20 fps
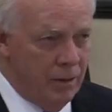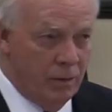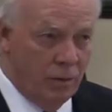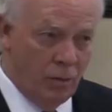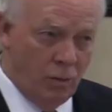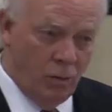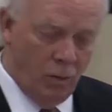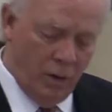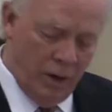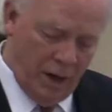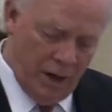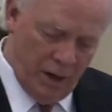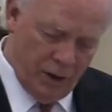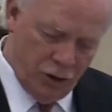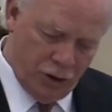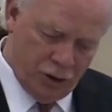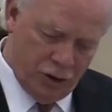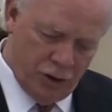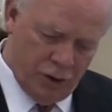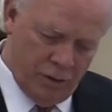
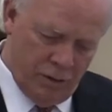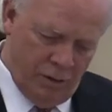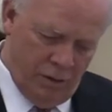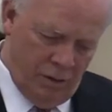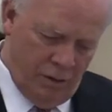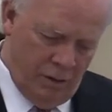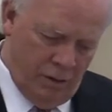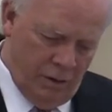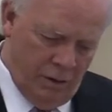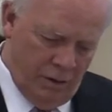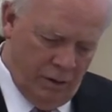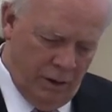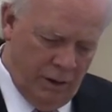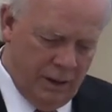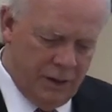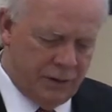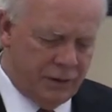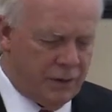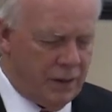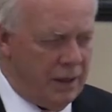which
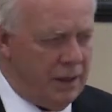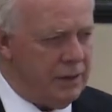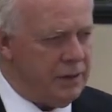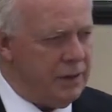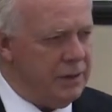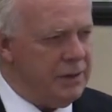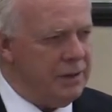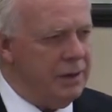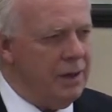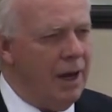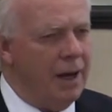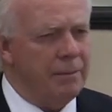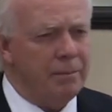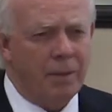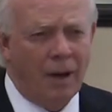he says is not